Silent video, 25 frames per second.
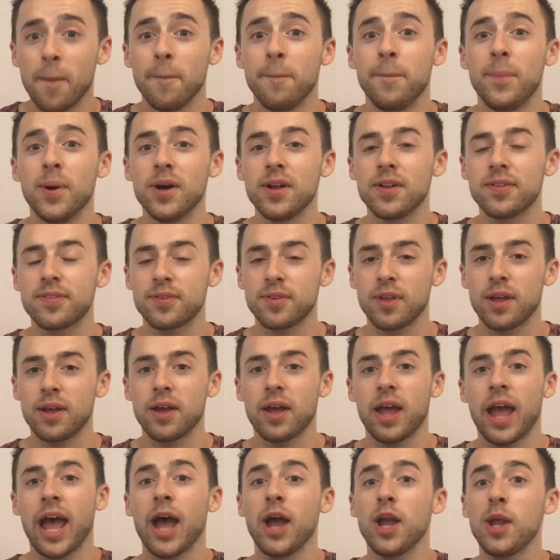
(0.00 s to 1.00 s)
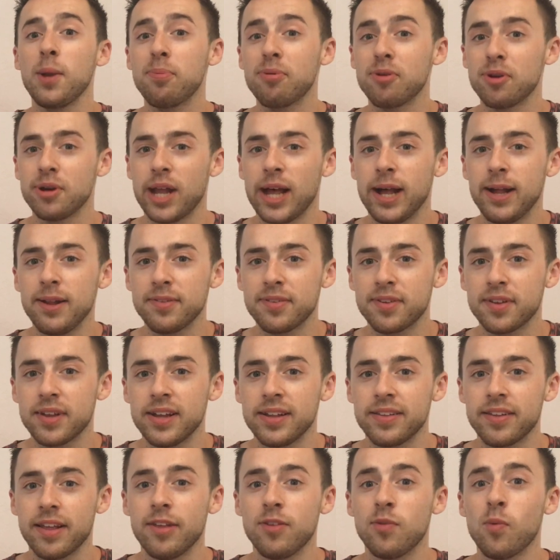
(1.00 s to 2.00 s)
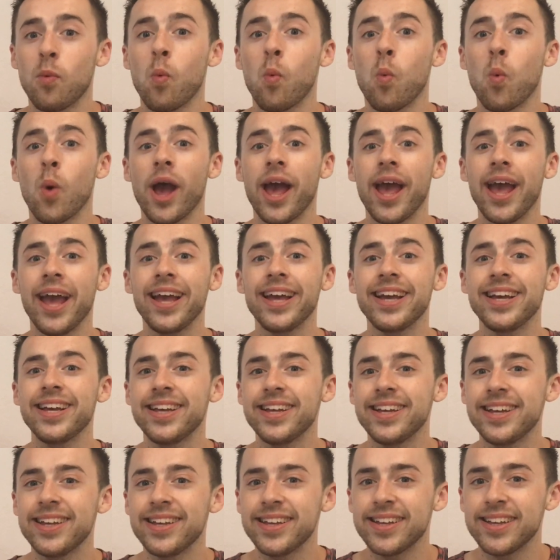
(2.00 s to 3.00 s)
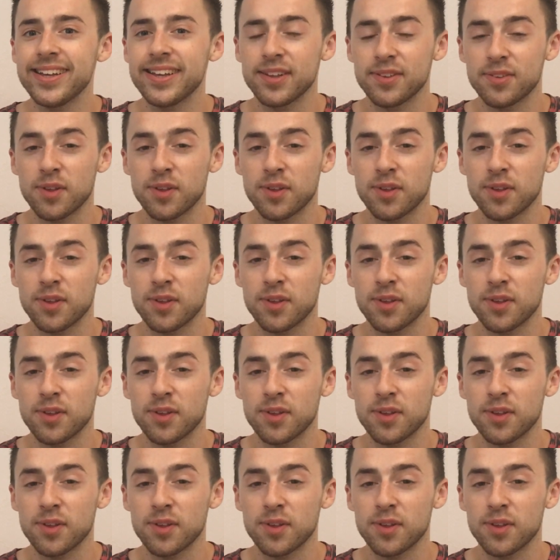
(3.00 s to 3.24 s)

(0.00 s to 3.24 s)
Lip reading: But how you pronounce it is way.